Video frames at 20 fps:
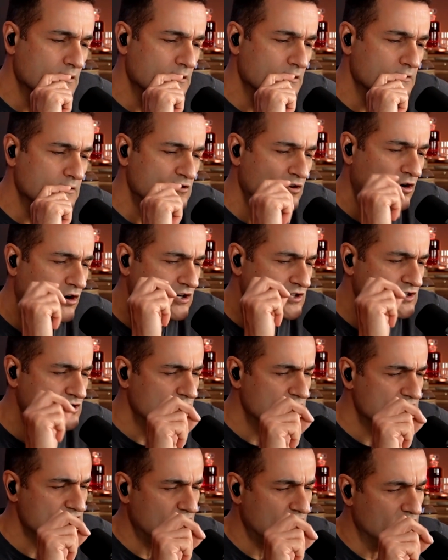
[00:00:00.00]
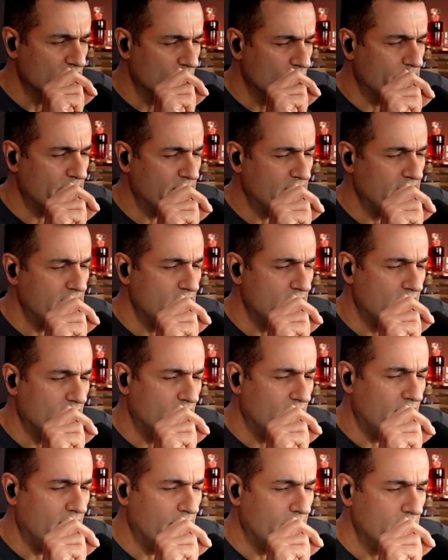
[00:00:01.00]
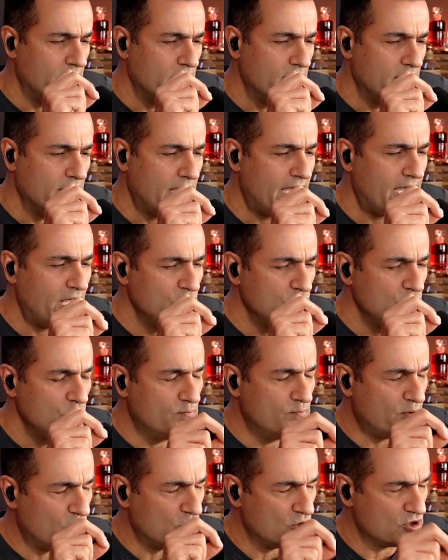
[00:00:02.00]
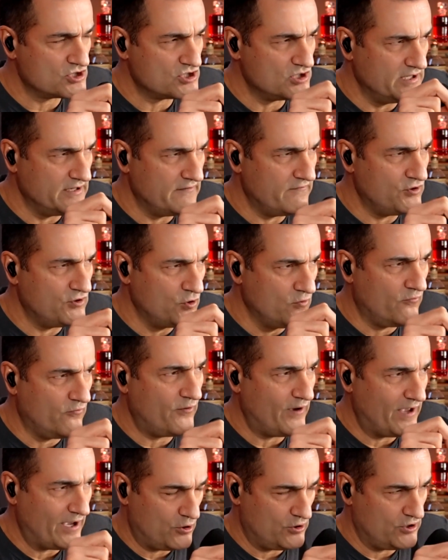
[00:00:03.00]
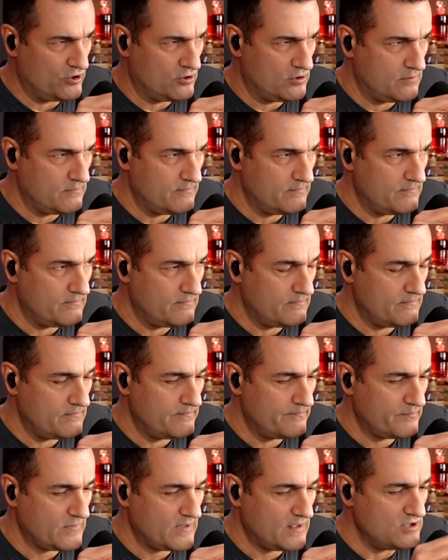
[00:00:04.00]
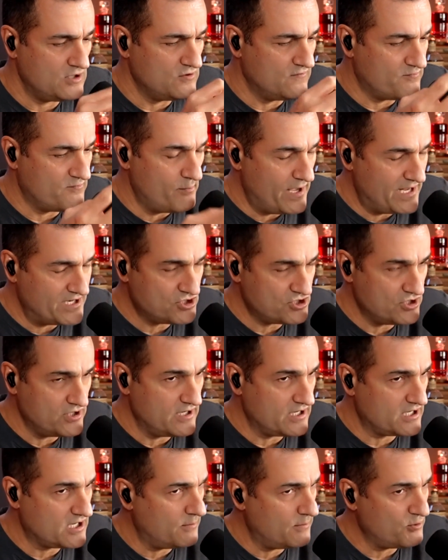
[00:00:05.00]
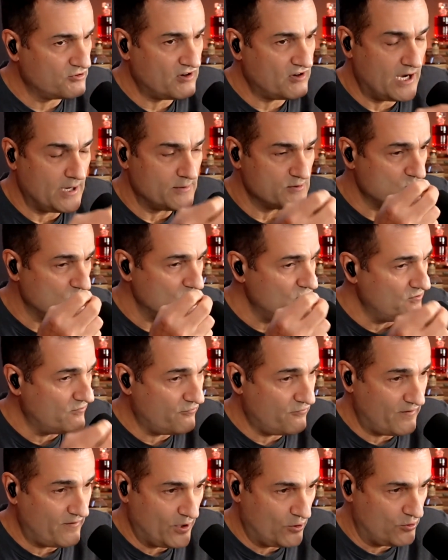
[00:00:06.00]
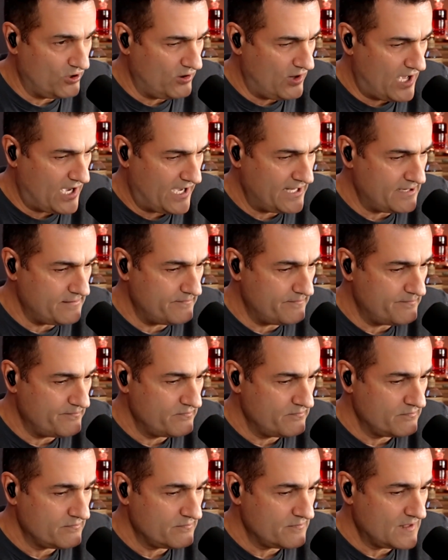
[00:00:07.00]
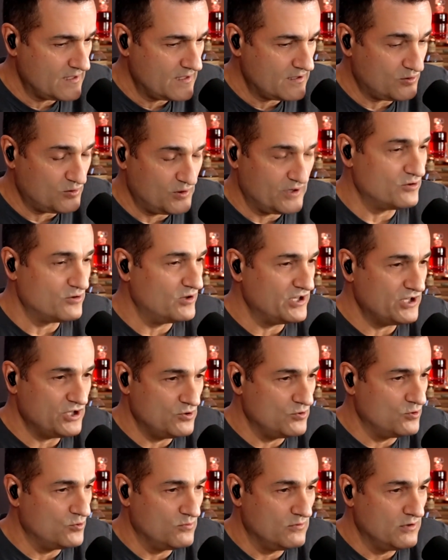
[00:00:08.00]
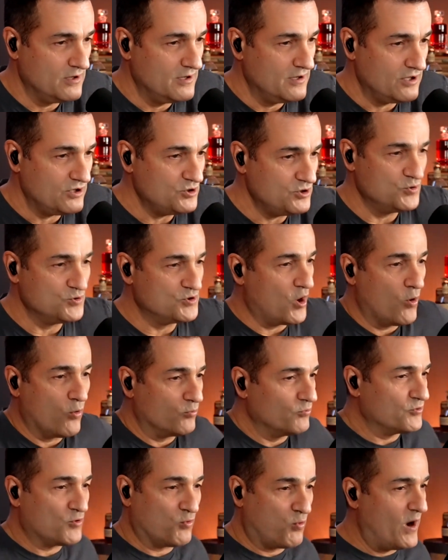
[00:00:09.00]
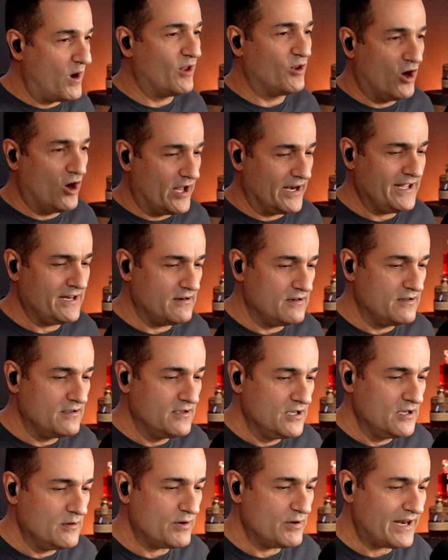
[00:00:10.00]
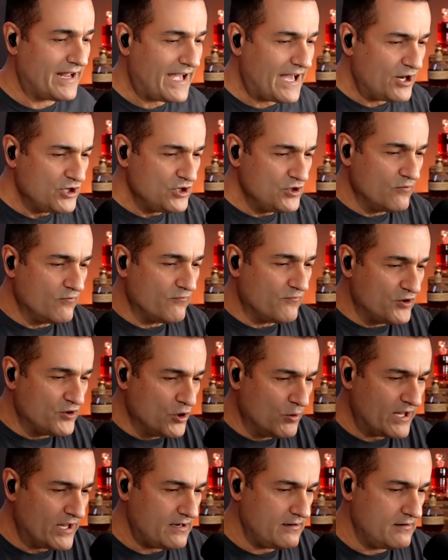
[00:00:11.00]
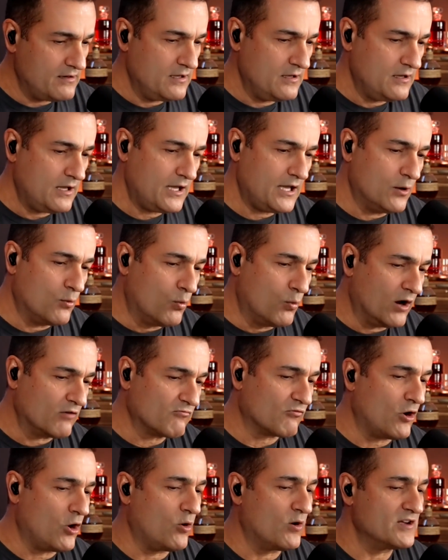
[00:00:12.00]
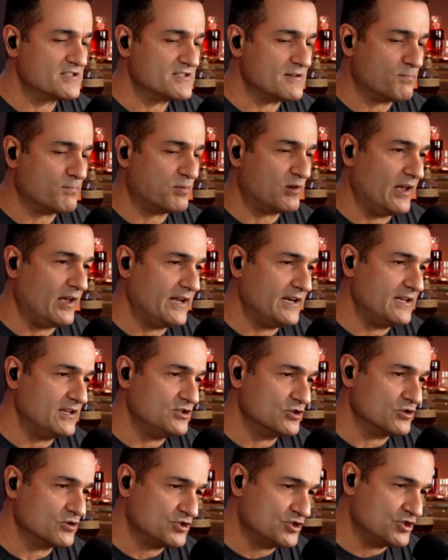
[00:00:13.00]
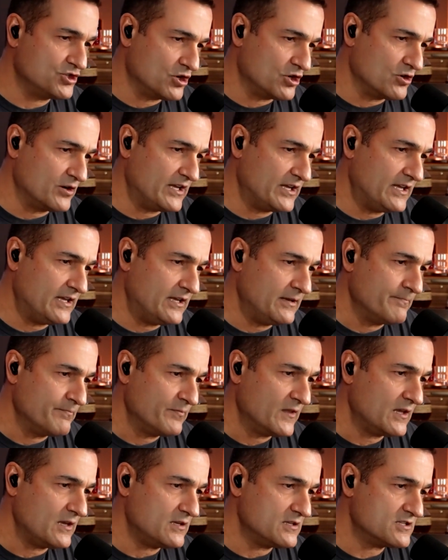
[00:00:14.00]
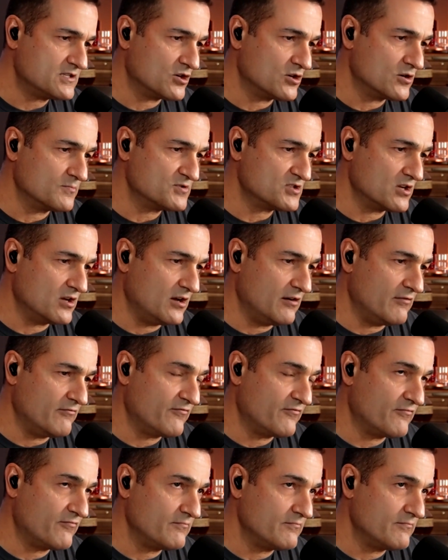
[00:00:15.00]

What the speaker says: Talk to us a little bit. How do you personally view failure? And you've mentioned it a couple times where you failed a lot. Clearly you don't dwell on it, but how do you view it? And what role has it played in your journey in terms of,